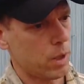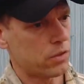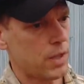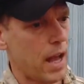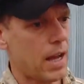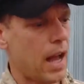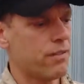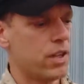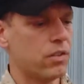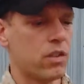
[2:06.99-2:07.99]
What's not
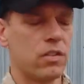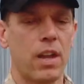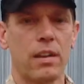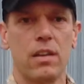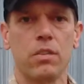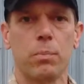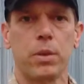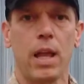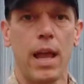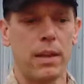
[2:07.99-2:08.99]
obvious is that
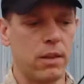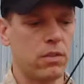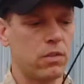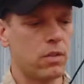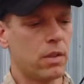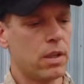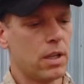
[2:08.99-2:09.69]
this